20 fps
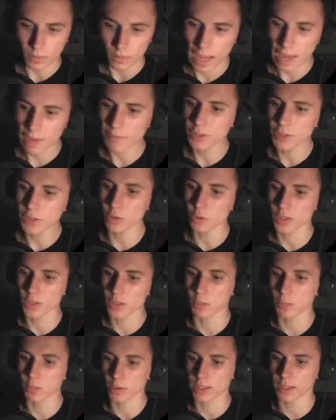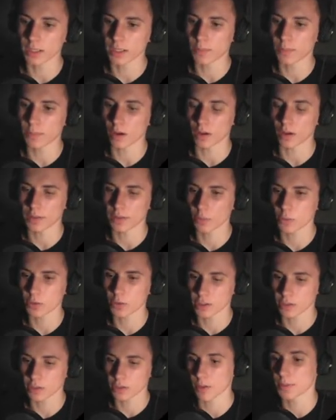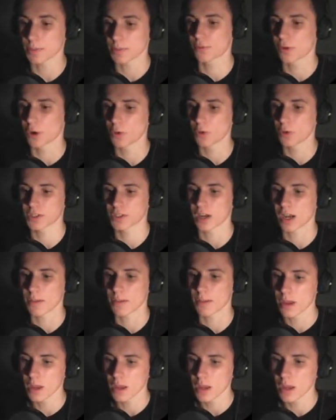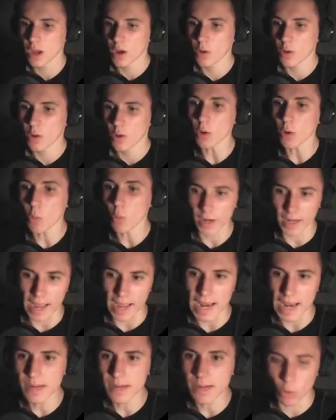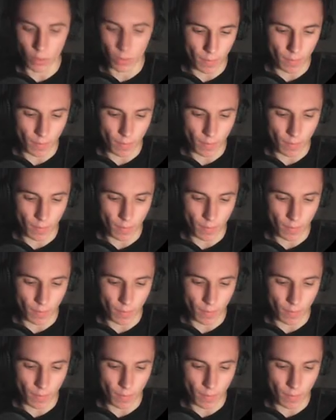Heavy door is blocking the path. It wasn't Agrippa's fault this time. We don't want any more